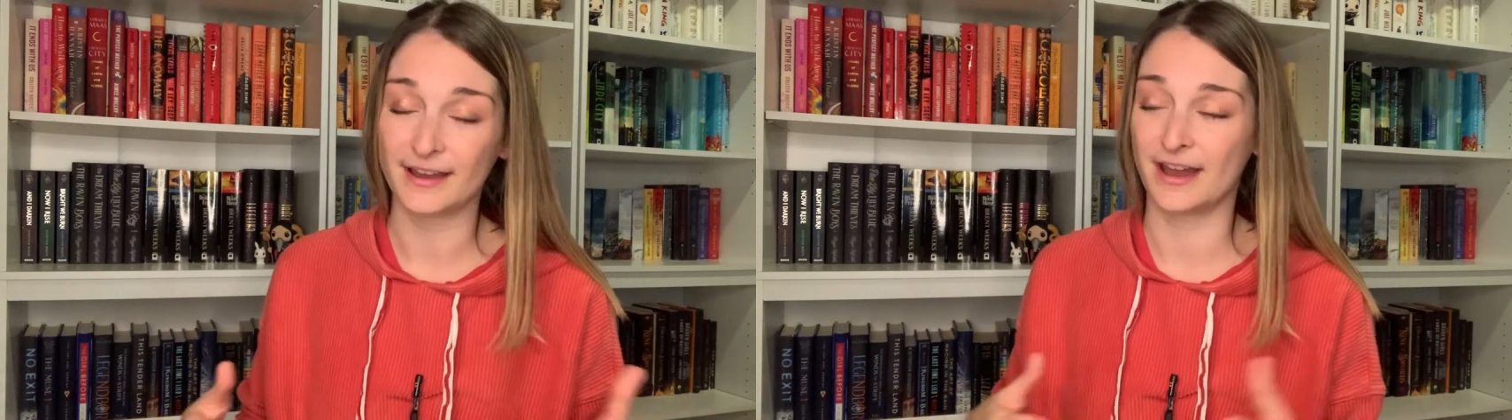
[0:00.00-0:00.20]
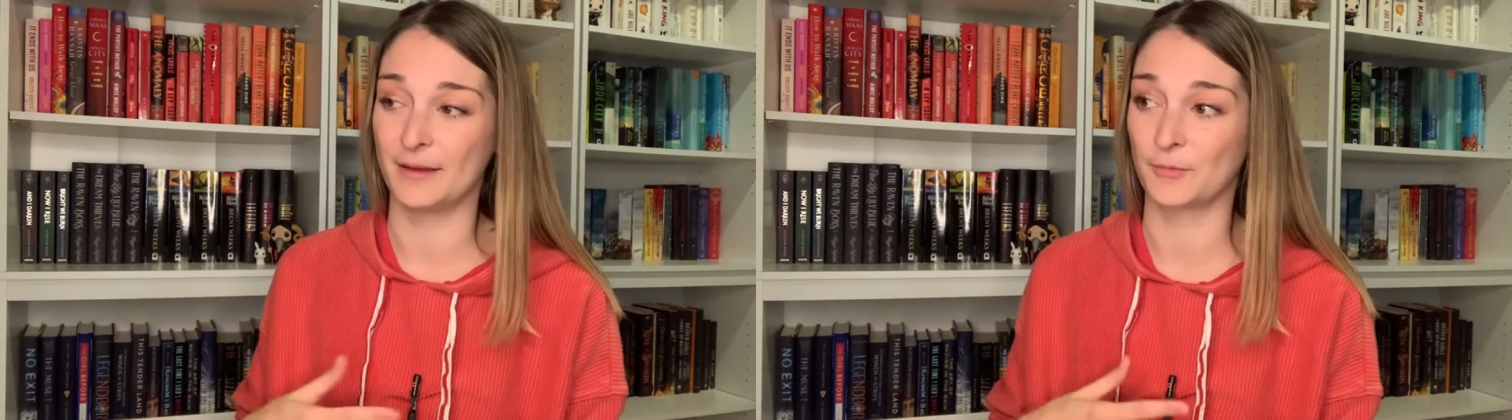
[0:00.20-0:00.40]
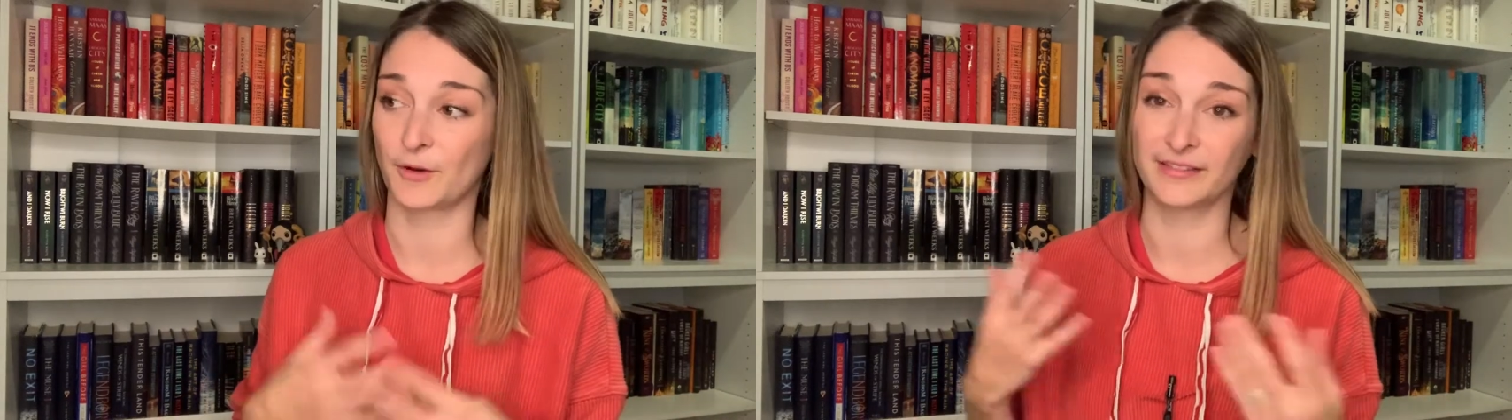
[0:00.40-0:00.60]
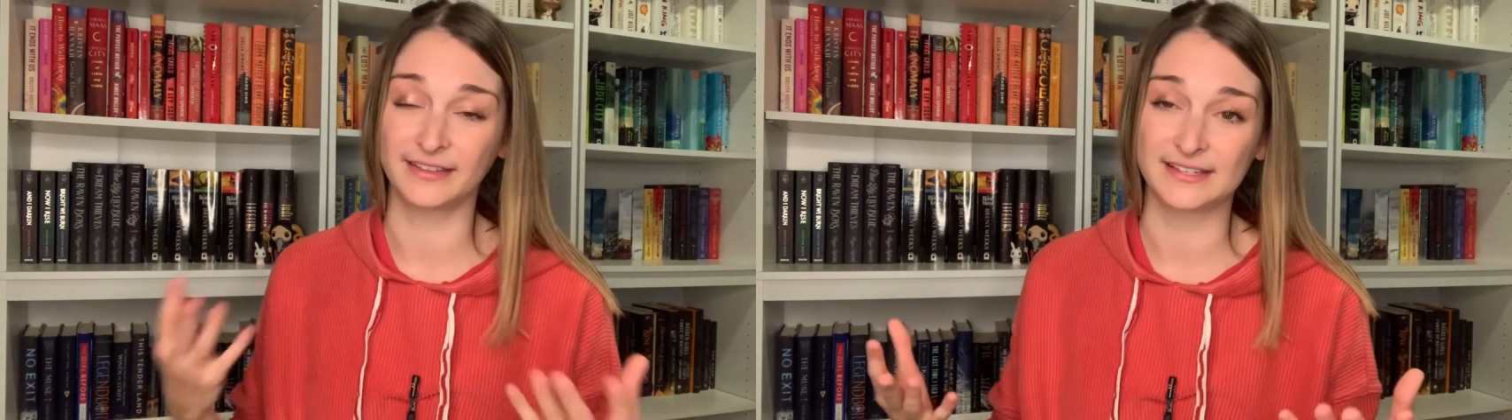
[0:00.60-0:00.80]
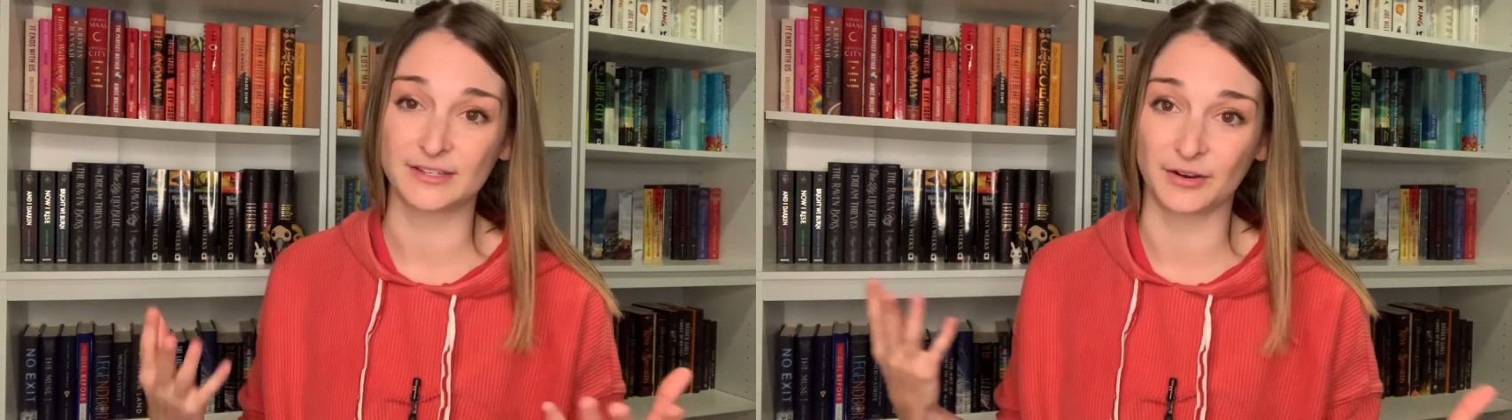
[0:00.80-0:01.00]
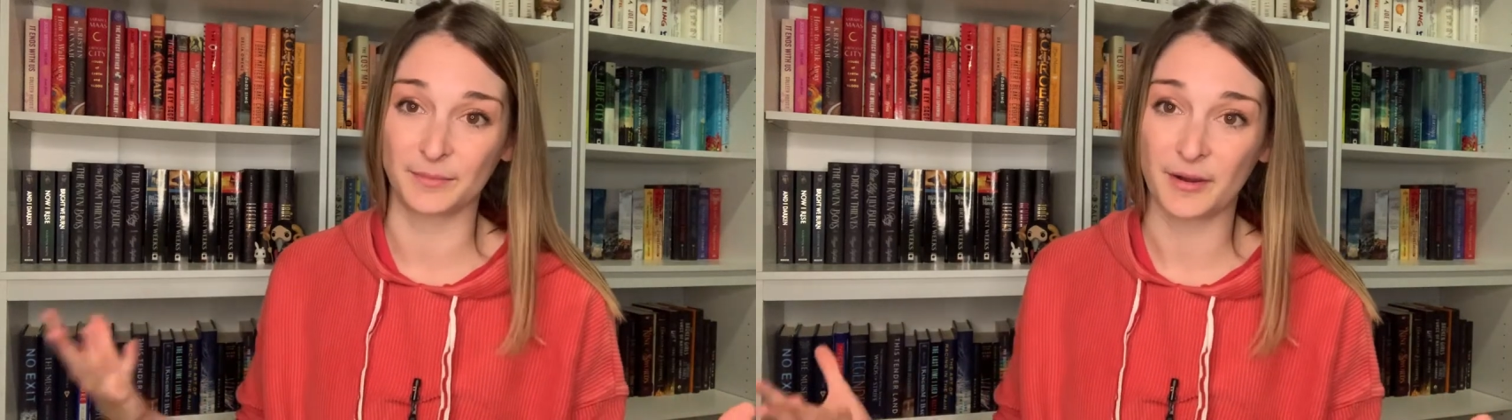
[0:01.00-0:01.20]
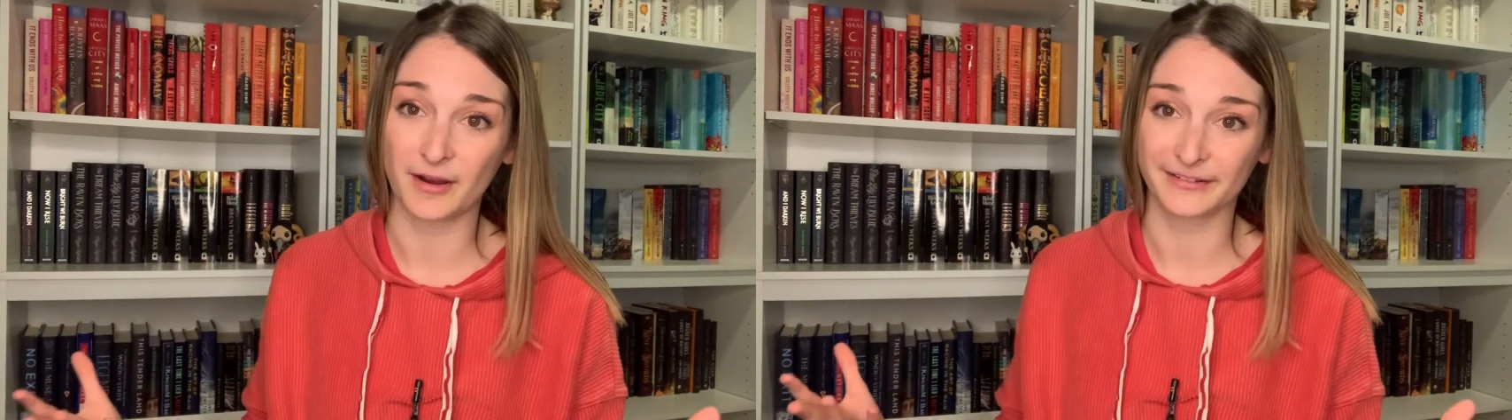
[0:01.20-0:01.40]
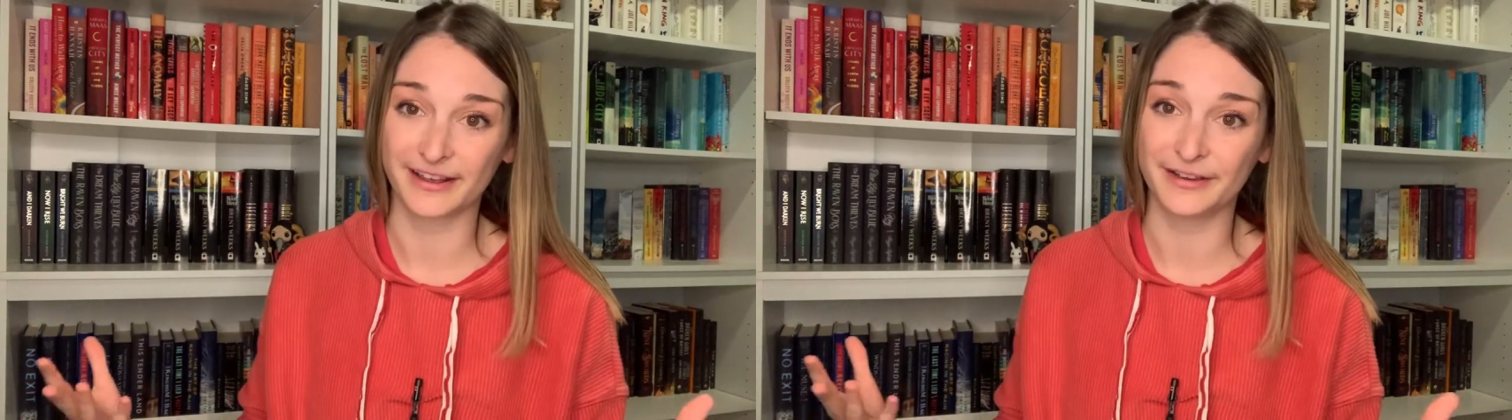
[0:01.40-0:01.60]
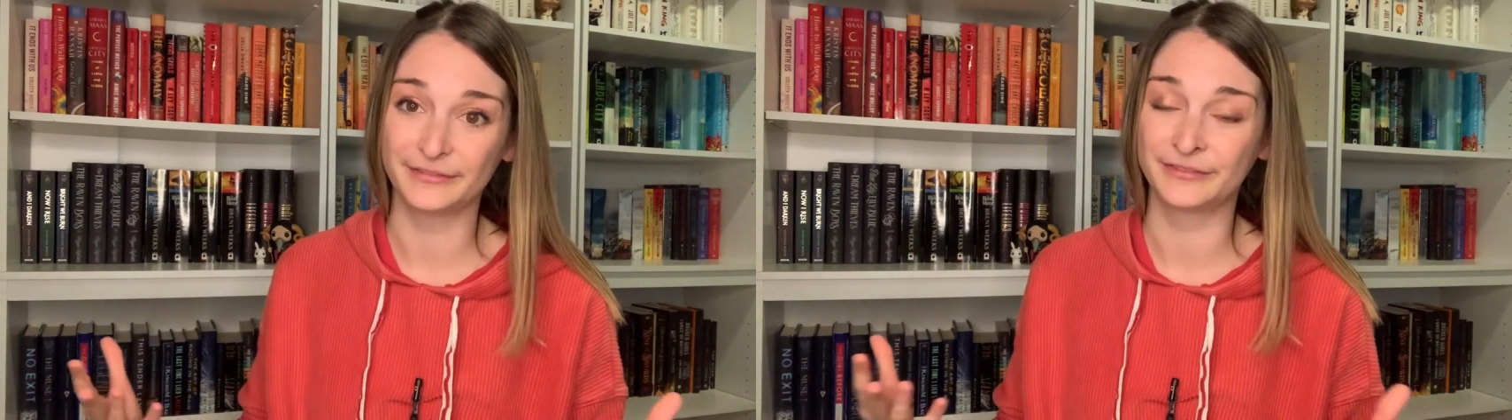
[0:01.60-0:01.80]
or at least are a part of.